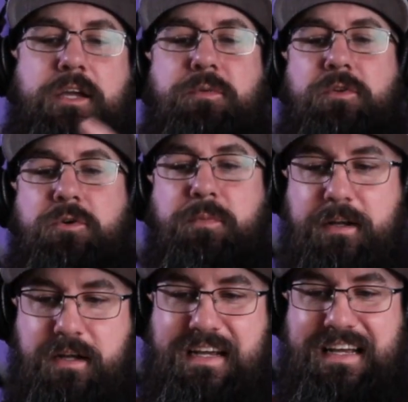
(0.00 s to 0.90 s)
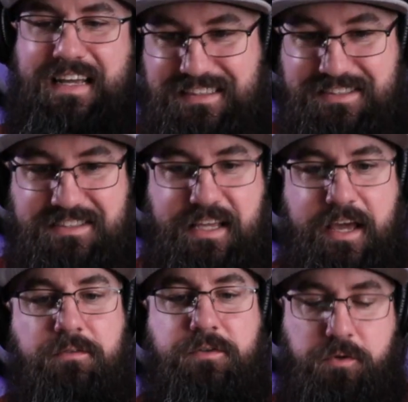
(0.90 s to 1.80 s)
up a little bit.
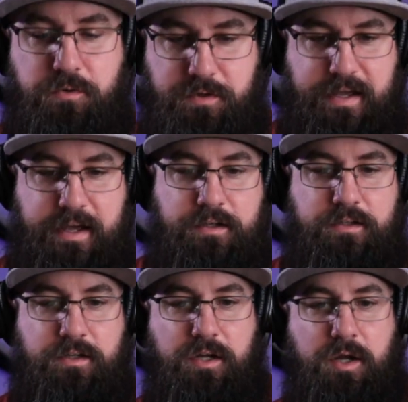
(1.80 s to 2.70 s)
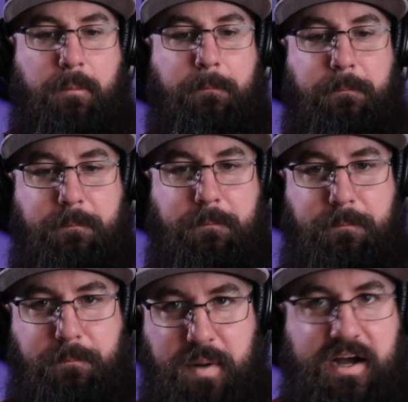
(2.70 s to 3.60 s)
Instead of doing that, okay,
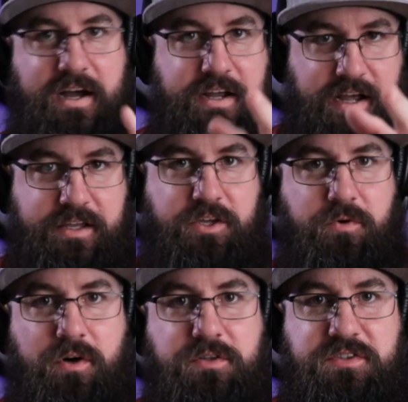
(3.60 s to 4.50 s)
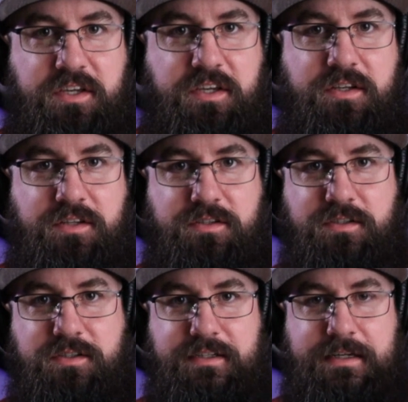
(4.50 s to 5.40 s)
buy AccuRC,
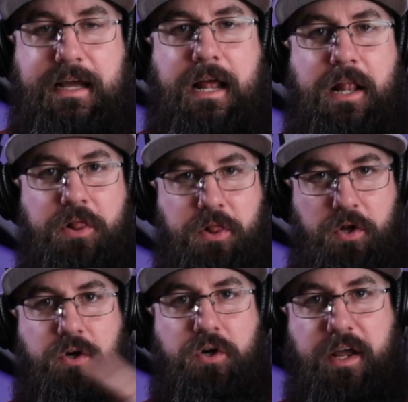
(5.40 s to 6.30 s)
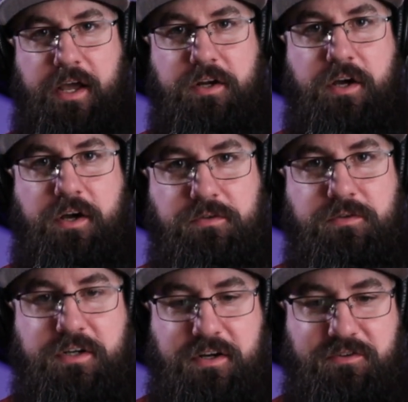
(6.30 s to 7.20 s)
learn how to
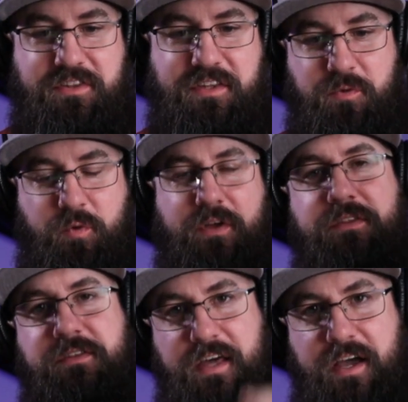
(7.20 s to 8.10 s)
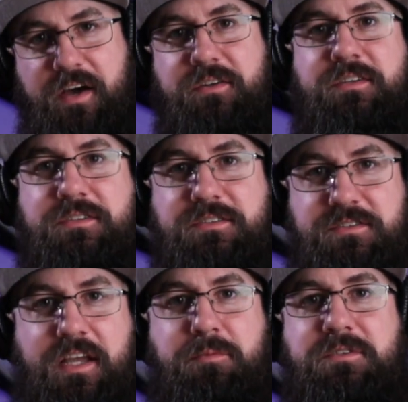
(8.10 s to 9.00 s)
hover and everything without
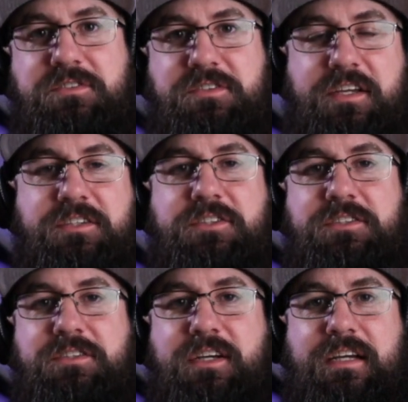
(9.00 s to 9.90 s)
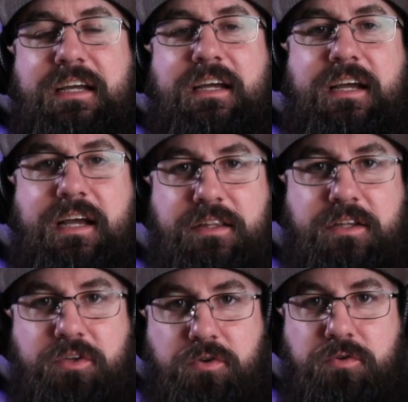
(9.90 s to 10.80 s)
stabilization, and
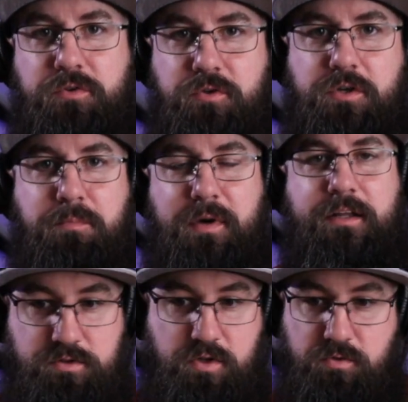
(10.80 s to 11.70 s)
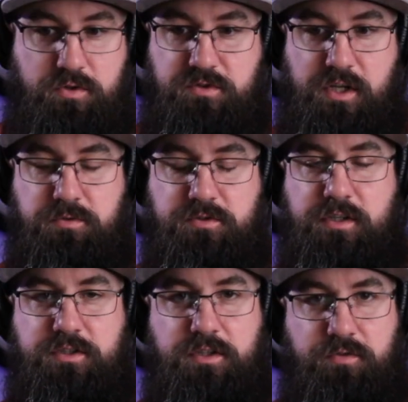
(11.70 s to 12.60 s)
then you combine it. Don't do
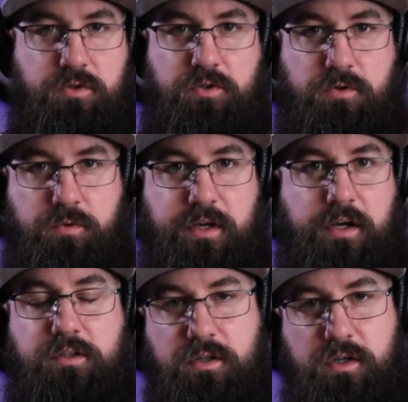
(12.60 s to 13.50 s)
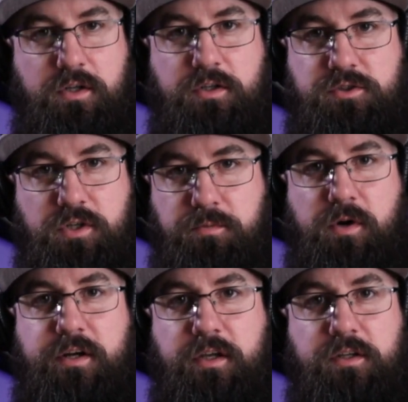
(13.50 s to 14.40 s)
stabilization. If you can do it without it, jump
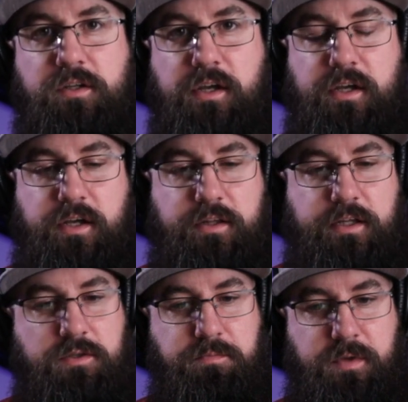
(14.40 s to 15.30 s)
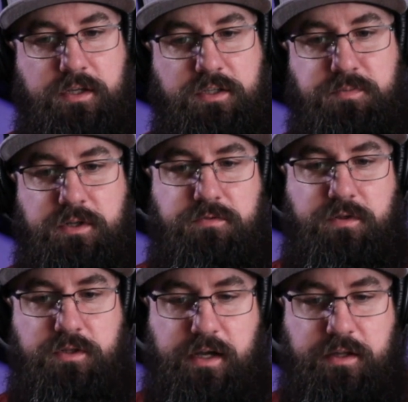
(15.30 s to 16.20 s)
right in. And that's the biggest
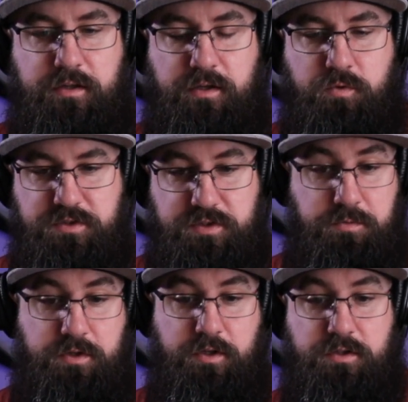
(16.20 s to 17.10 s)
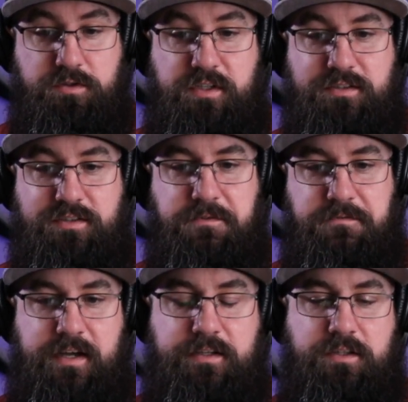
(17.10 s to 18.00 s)
benefit that I think with simulators is the
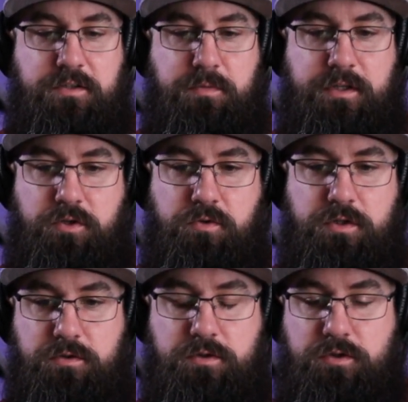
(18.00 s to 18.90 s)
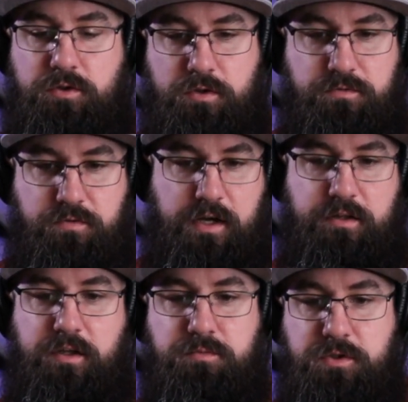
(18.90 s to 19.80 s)
fact that, man, you can fly
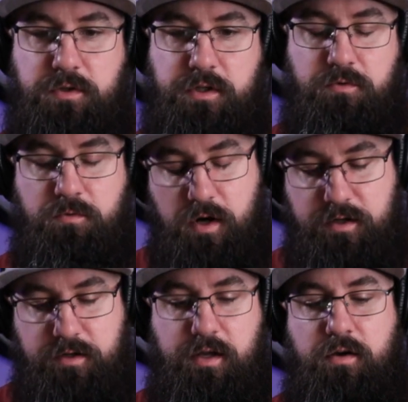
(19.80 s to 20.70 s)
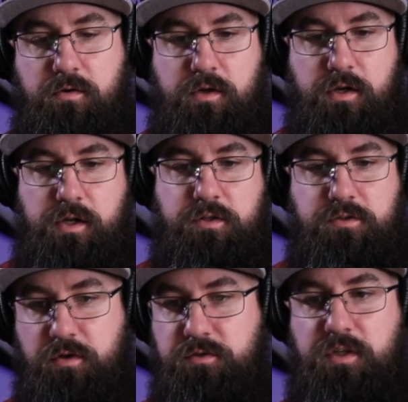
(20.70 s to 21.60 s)
the M2 in it right now.
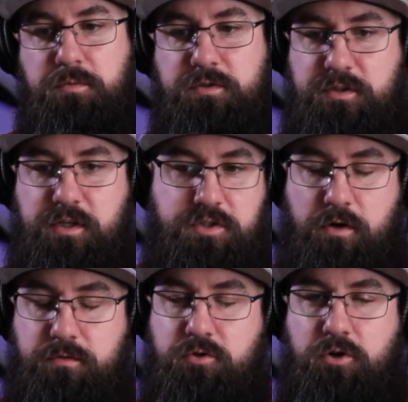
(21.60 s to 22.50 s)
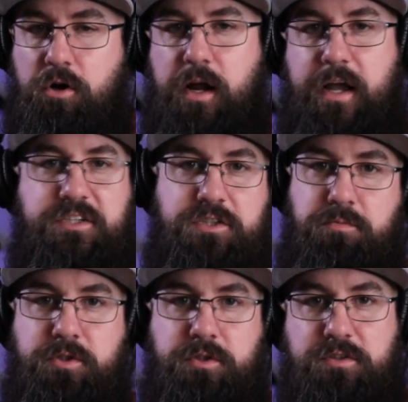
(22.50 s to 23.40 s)
Turn stabilization off, crash it a
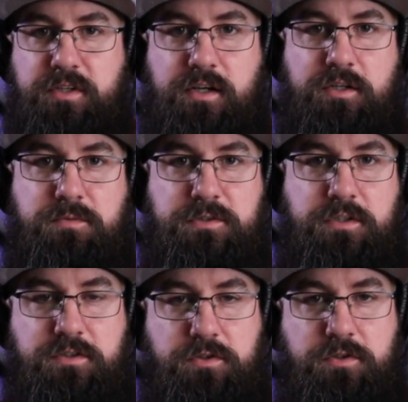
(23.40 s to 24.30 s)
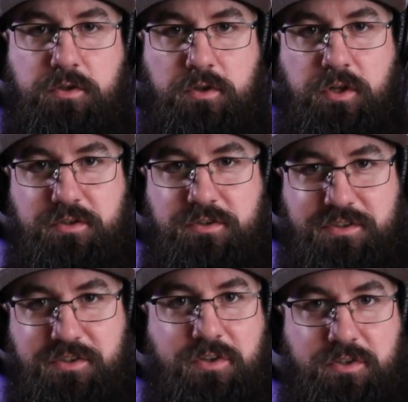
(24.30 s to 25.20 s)
million times until
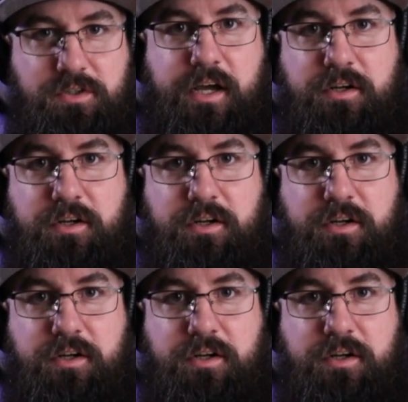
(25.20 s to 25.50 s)
you learn how to